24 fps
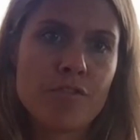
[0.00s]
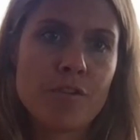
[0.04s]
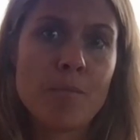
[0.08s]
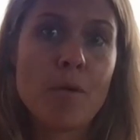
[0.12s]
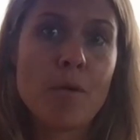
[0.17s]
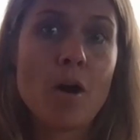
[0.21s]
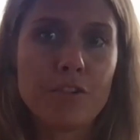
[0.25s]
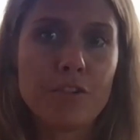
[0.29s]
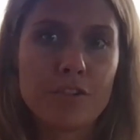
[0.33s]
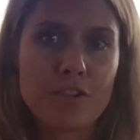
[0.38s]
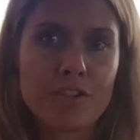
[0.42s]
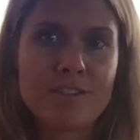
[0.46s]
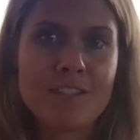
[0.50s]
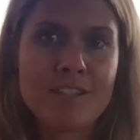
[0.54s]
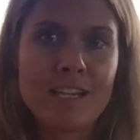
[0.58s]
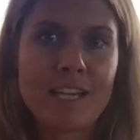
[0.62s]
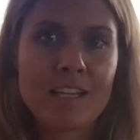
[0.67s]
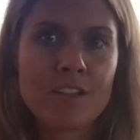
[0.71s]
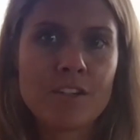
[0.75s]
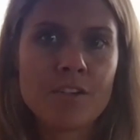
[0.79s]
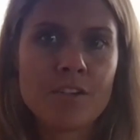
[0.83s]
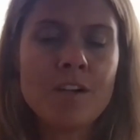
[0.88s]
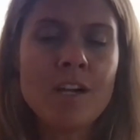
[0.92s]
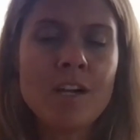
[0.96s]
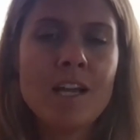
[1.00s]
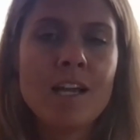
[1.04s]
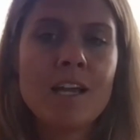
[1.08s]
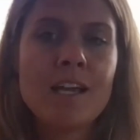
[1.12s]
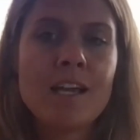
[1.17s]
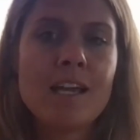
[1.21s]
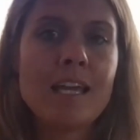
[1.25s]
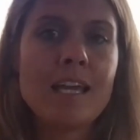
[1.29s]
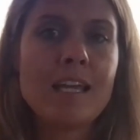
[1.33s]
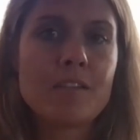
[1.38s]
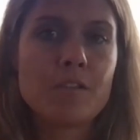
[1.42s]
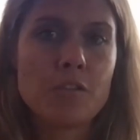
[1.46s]
from other sectors
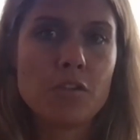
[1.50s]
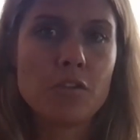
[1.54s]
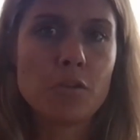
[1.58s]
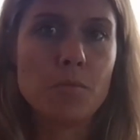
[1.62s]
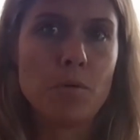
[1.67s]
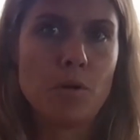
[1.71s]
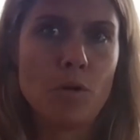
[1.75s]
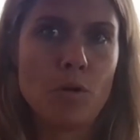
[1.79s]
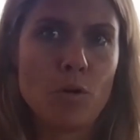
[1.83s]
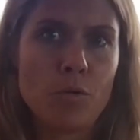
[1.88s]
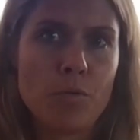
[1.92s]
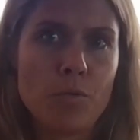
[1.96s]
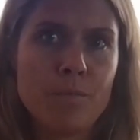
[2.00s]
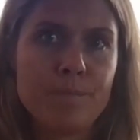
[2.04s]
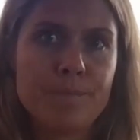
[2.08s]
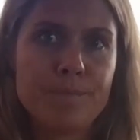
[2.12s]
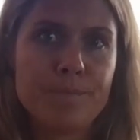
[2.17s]
into the blue.